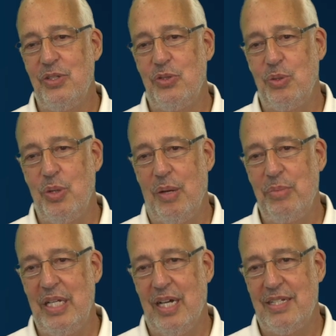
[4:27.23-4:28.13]
to
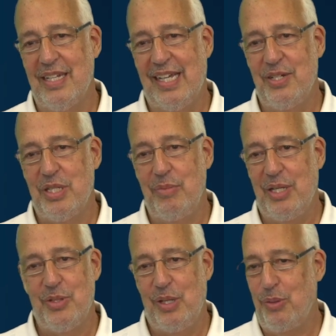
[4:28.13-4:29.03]
meet us, I guess, to make
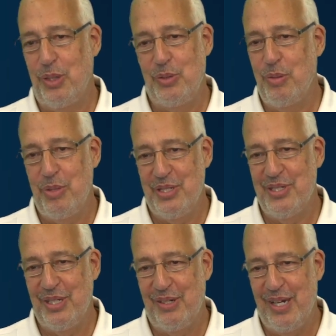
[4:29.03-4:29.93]
sure they were really doing
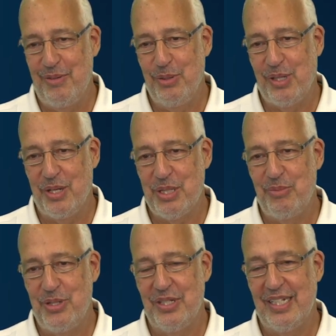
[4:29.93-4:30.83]
business here, had real
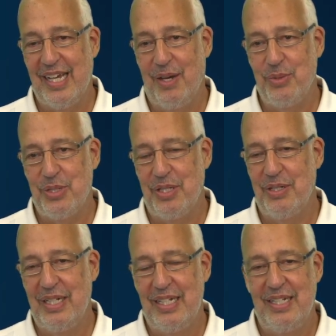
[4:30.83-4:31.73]
customers, and the guy was an
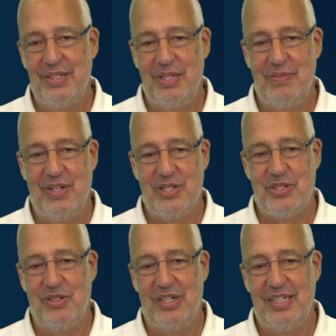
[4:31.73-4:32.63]

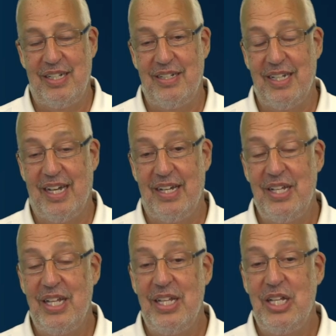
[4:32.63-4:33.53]
investor. And then
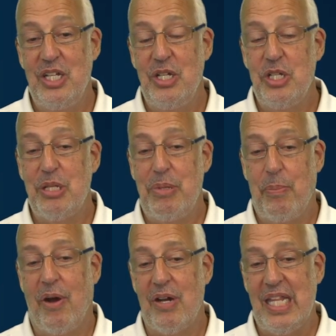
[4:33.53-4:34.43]
to be
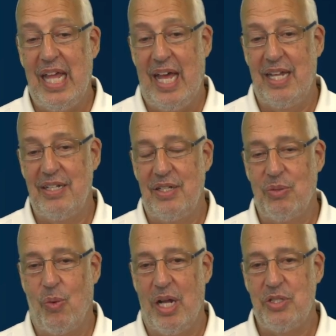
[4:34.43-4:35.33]
part of that and to
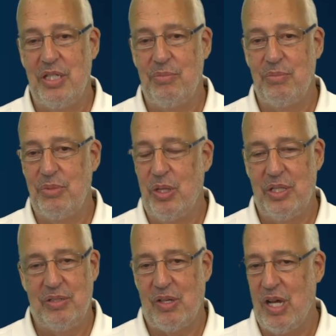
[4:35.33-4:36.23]
watch him,
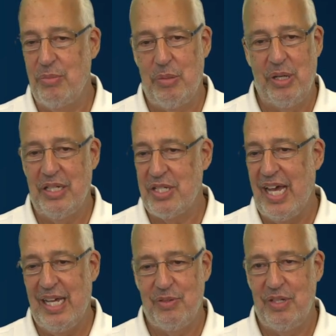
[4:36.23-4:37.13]
he'd call me, bring this
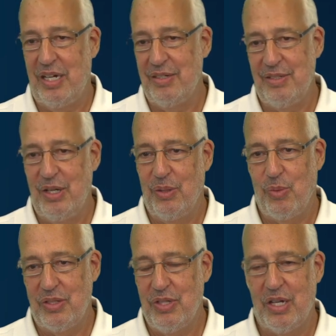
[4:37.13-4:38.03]
guy out there,
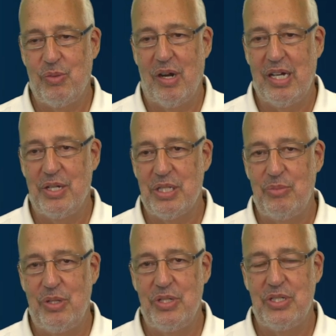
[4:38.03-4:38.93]
want to talk to our
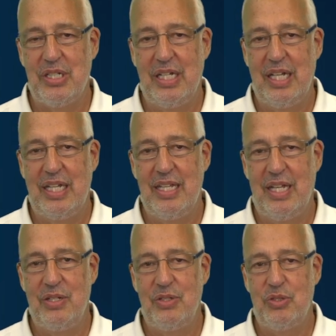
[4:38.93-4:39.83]
customers, and
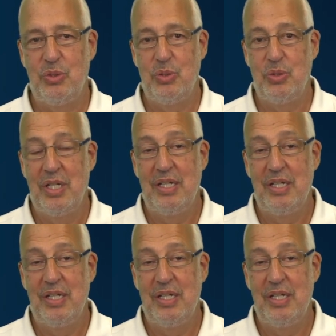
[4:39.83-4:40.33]
then to